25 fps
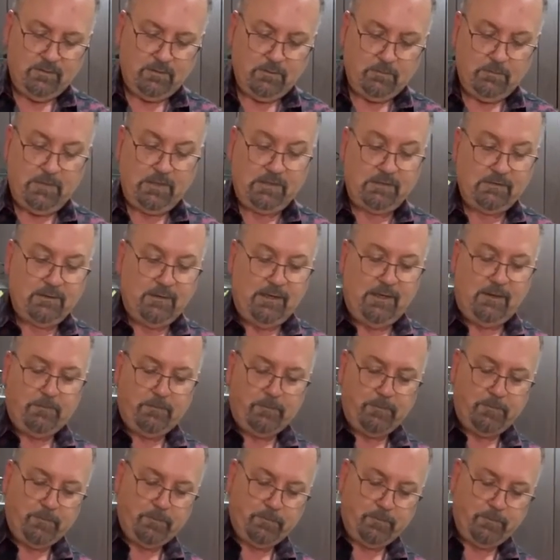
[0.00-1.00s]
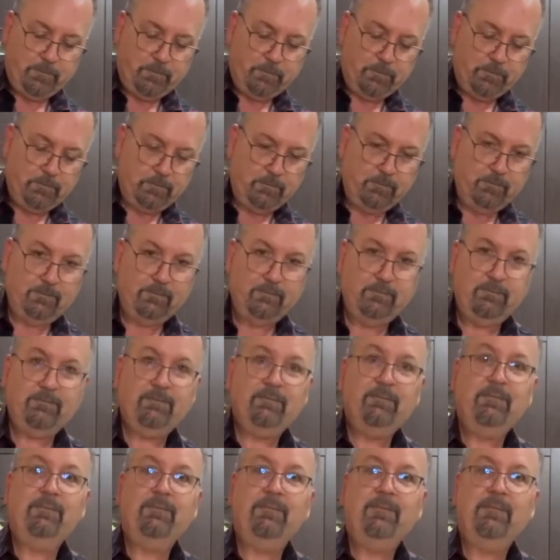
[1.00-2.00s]
Mix it up.
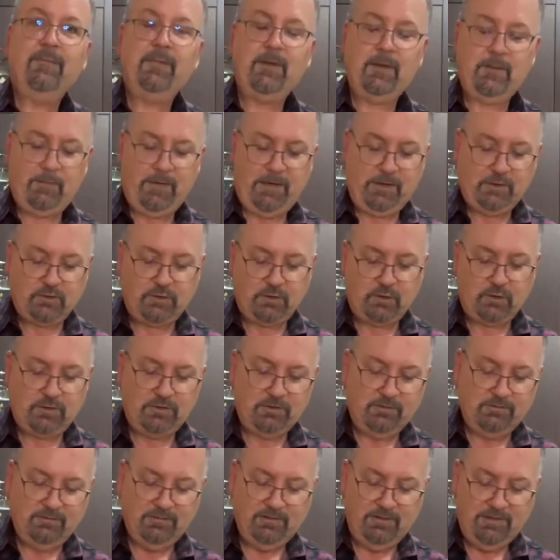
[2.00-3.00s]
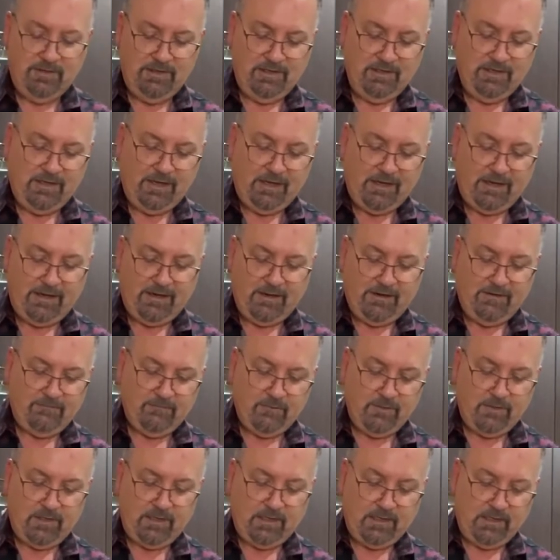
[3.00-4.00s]
Make sure
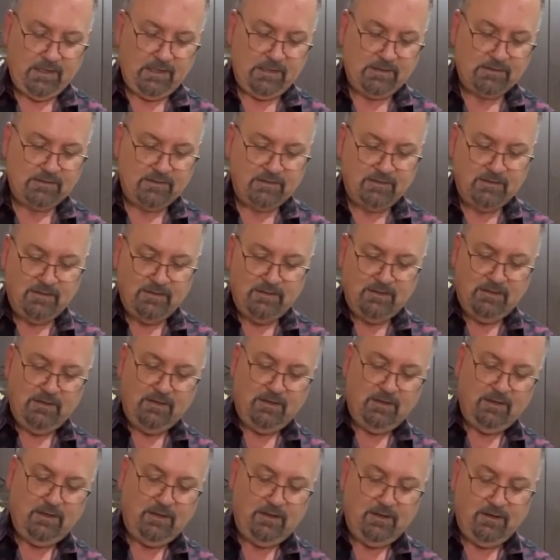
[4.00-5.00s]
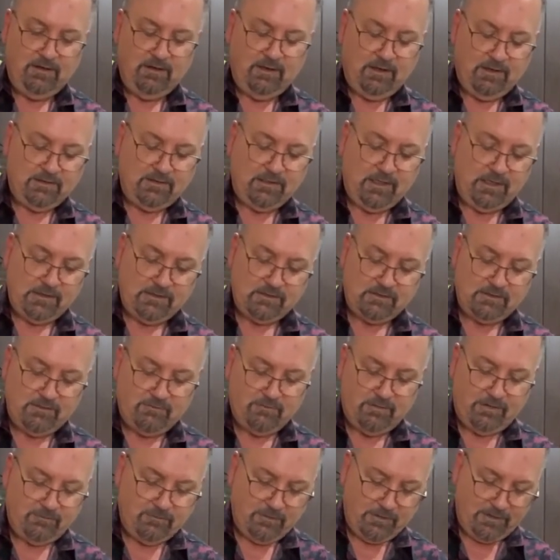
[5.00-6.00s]
everything gets a taste of
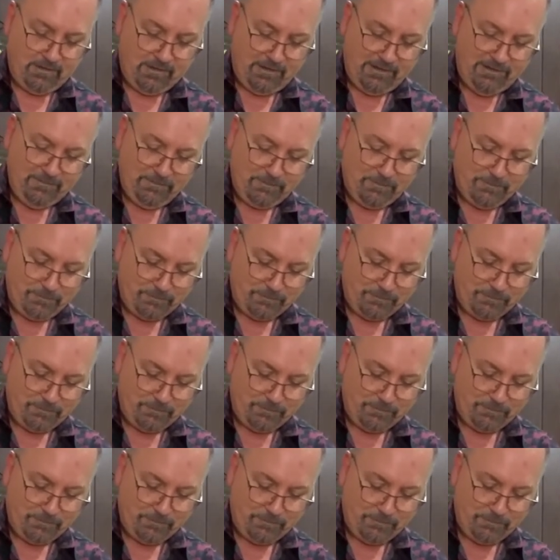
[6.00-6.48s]
everything.